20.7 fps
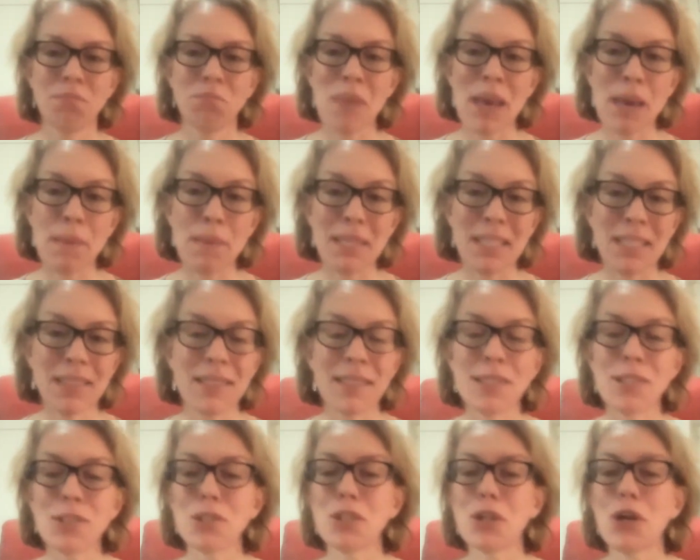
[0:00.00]
maybe
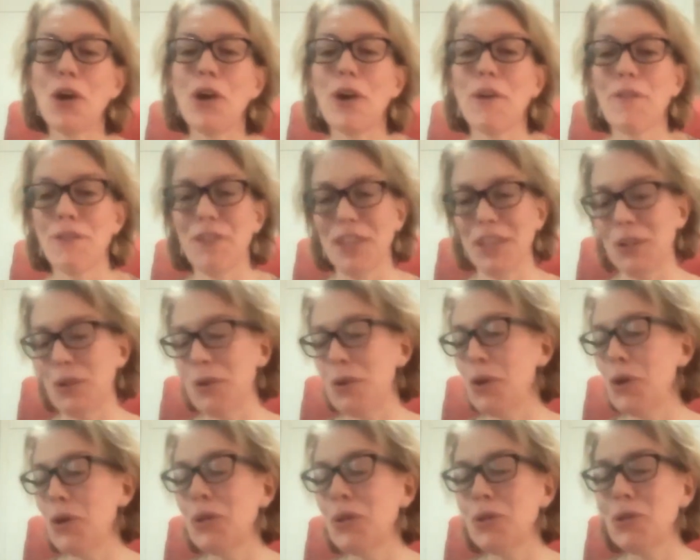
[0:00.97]
doesn't deserve it
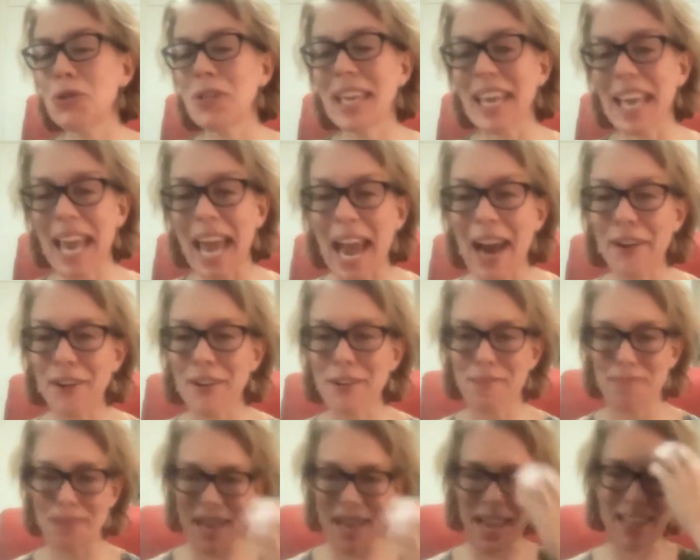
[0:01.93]
or who you care
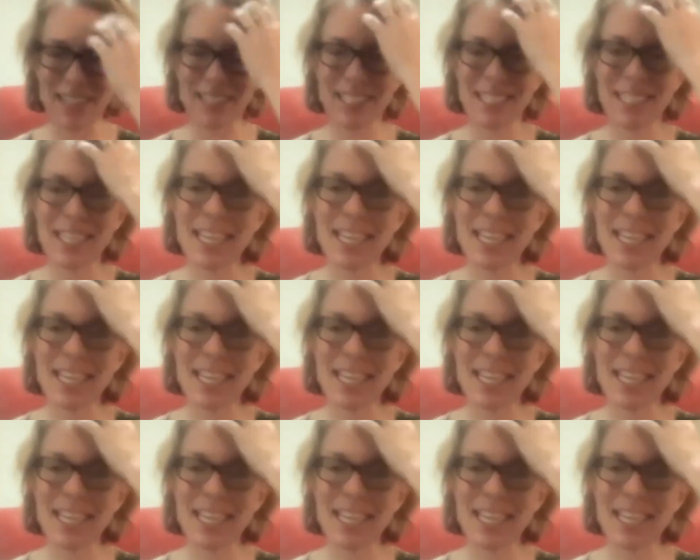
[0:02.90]
about.